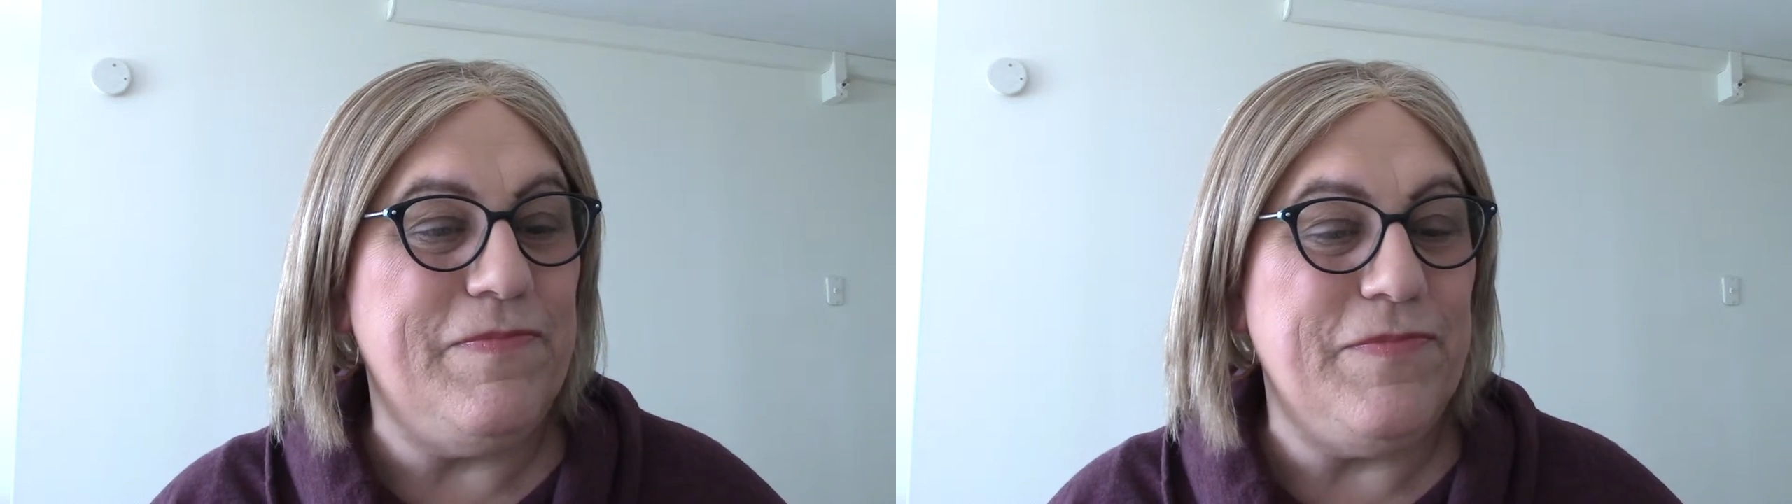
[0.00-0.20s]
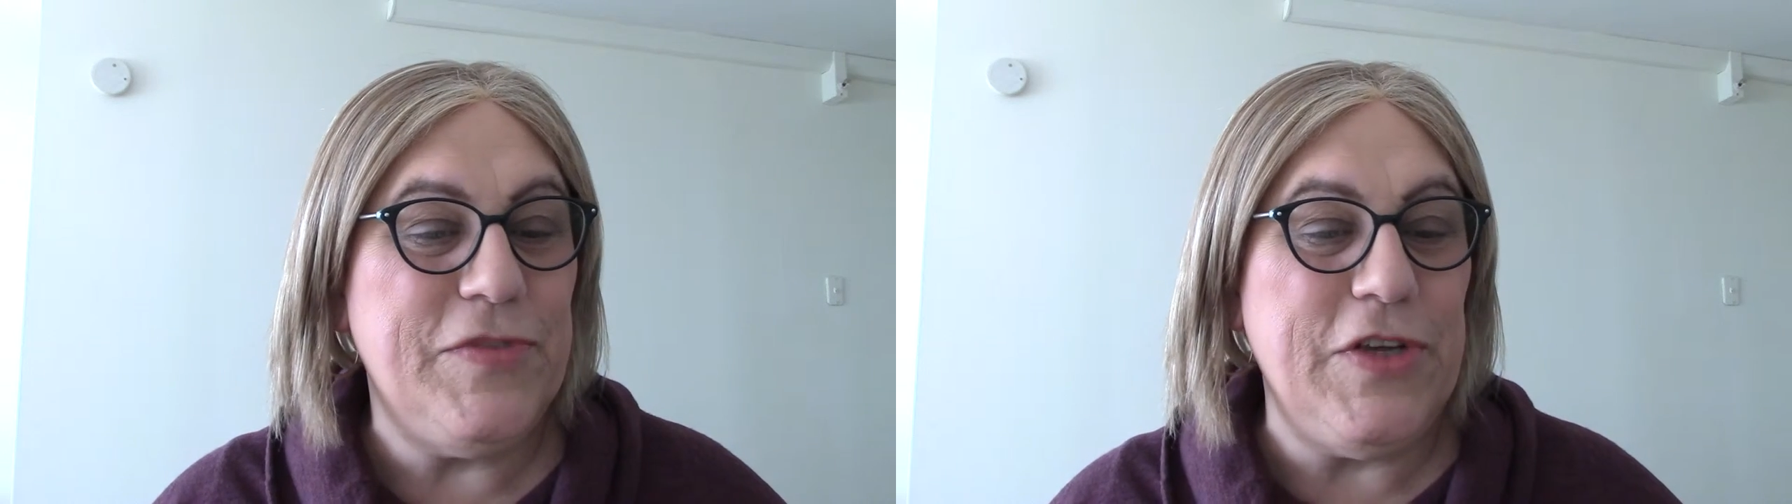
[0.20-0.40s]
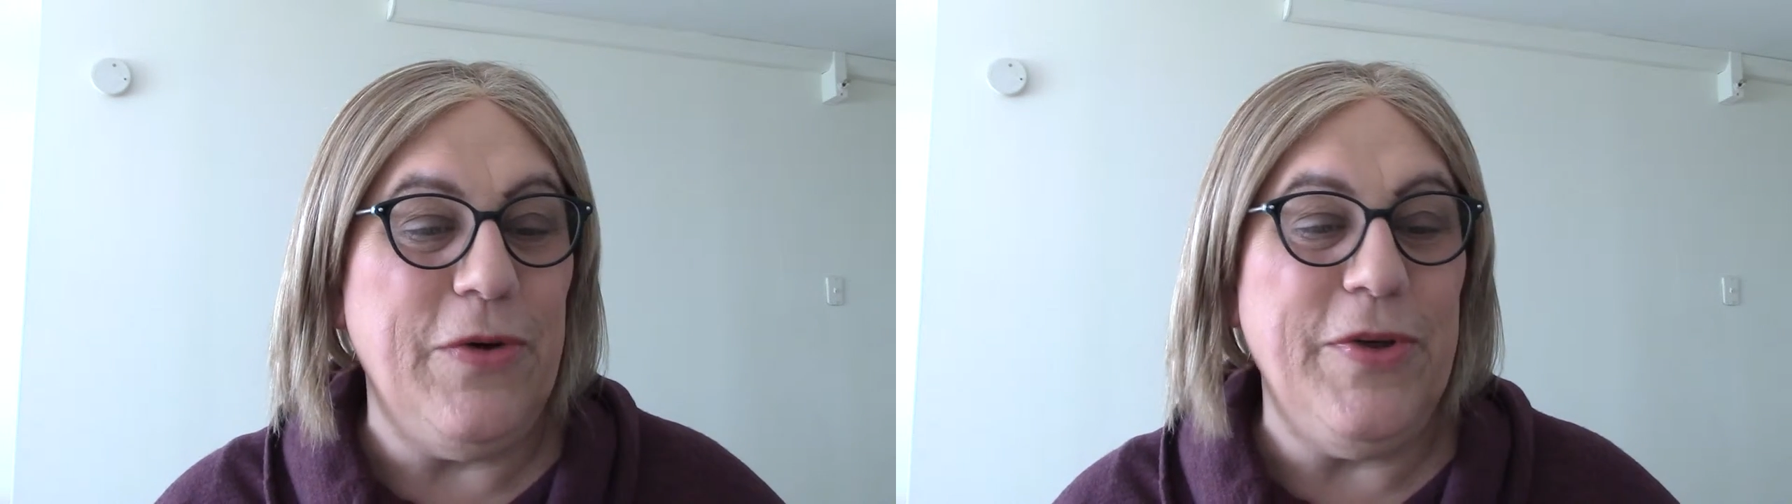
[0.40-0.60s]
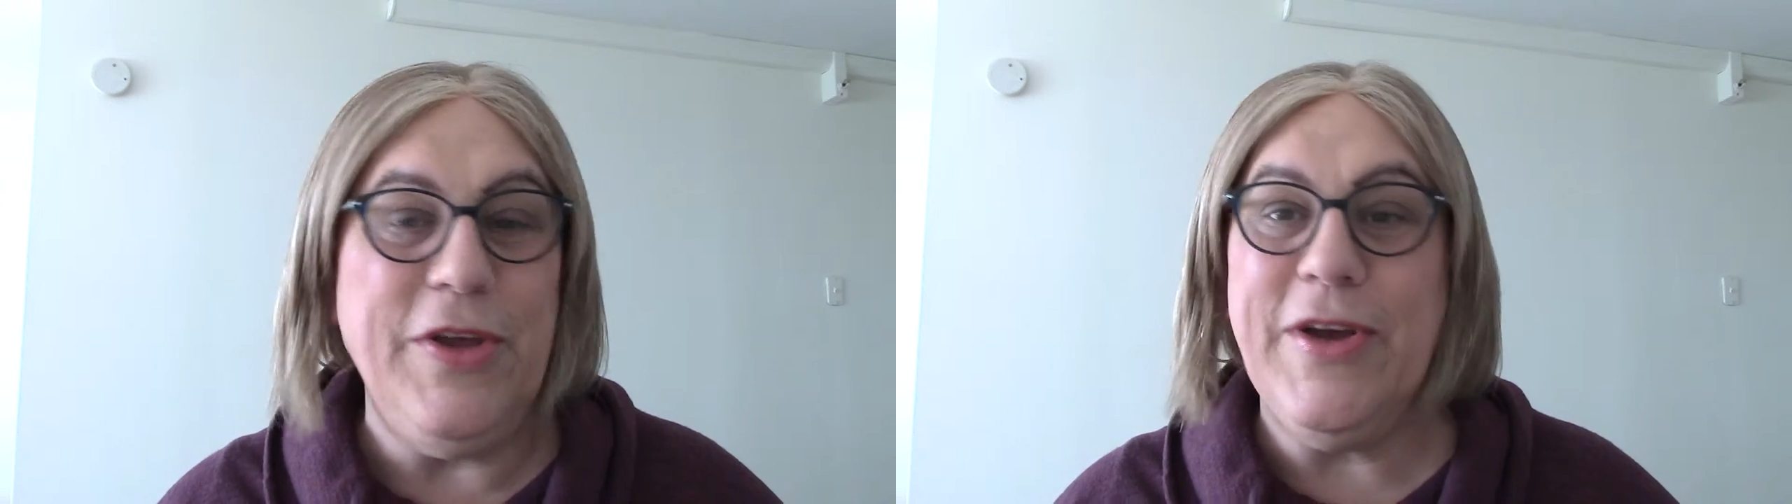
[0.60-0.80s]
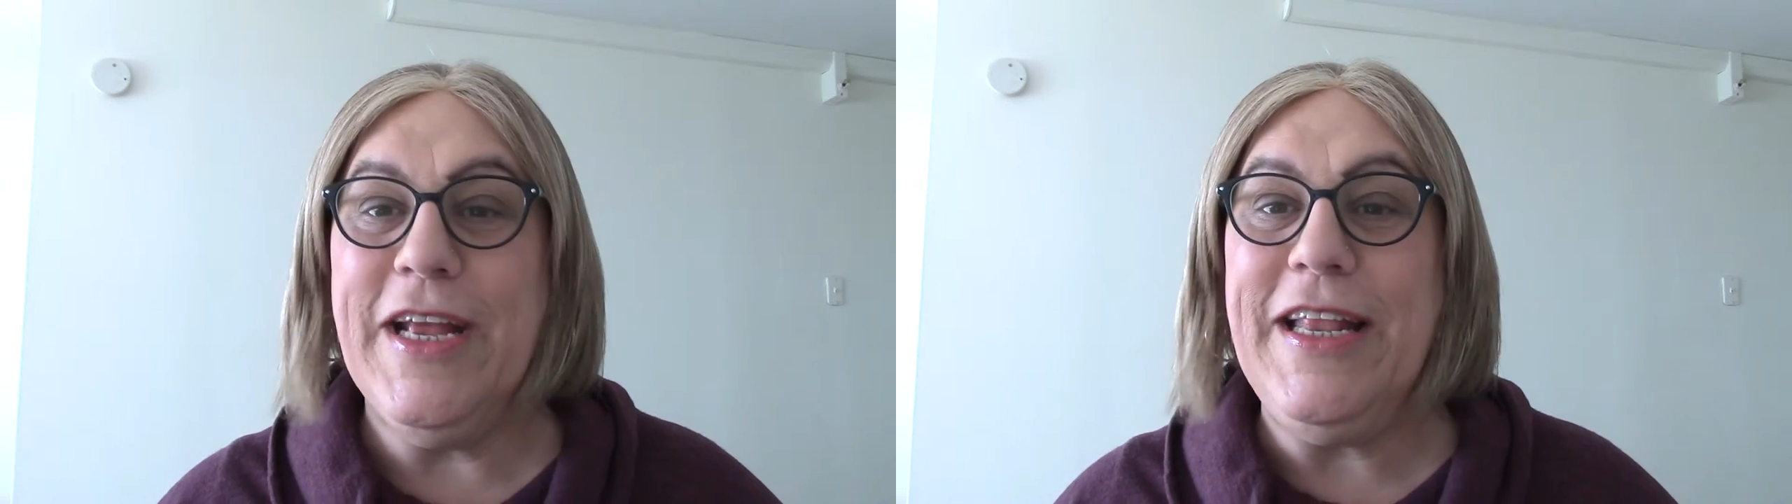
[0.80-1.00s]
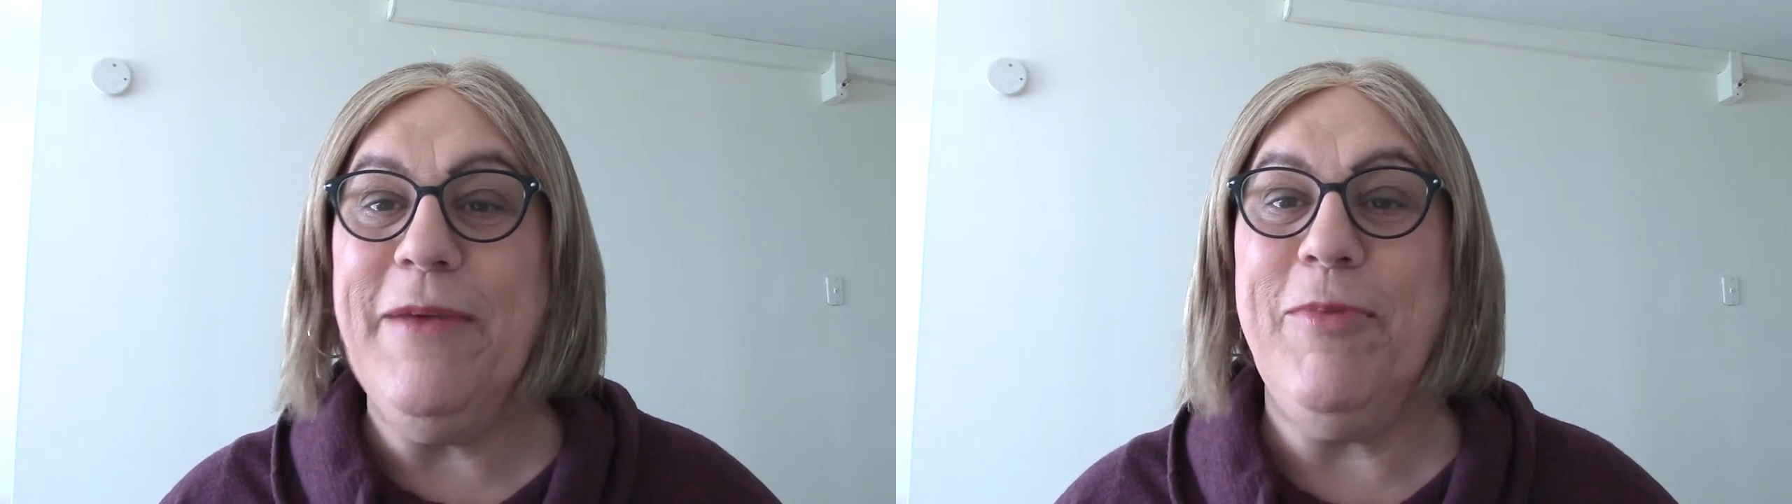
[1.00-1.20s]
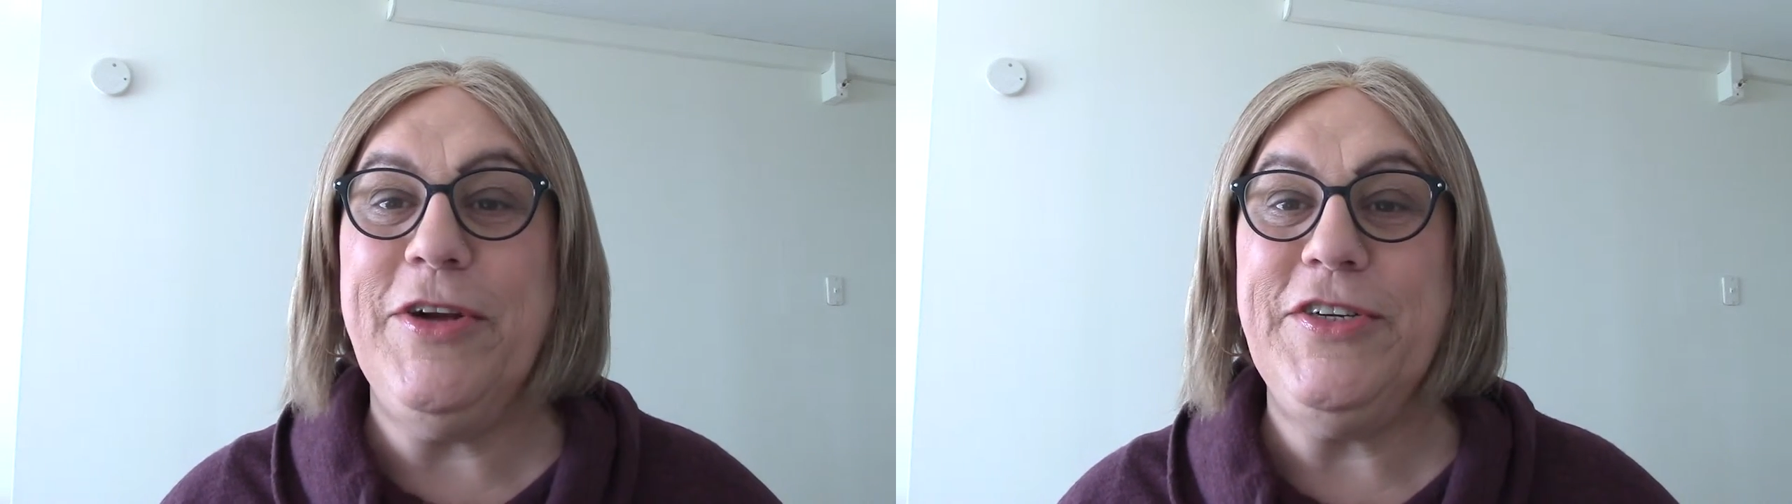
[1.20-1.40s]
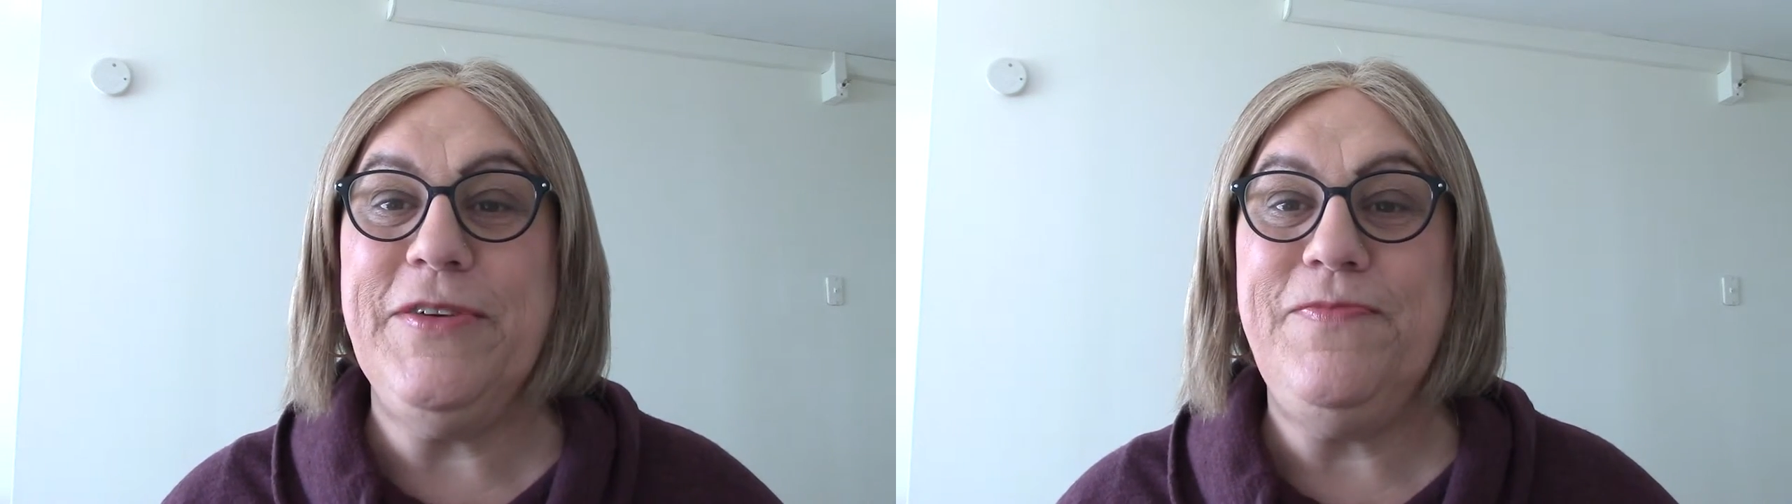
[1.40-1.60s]
So you get the
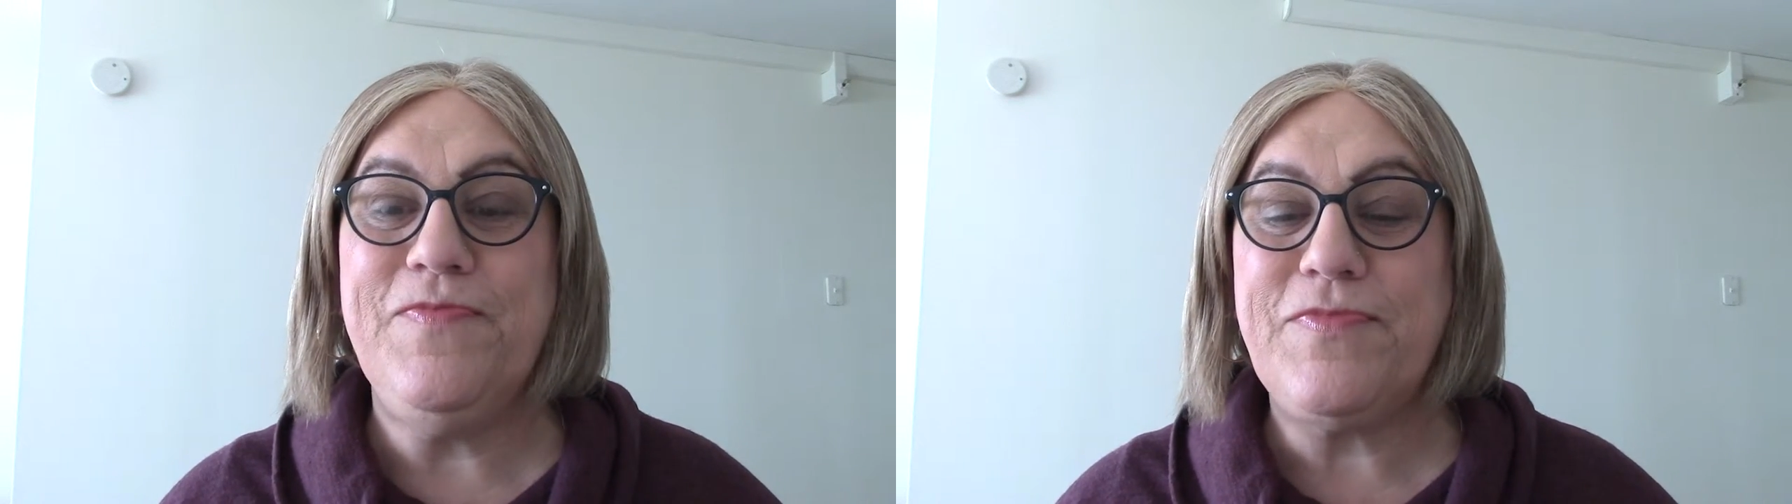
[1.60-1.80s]
impression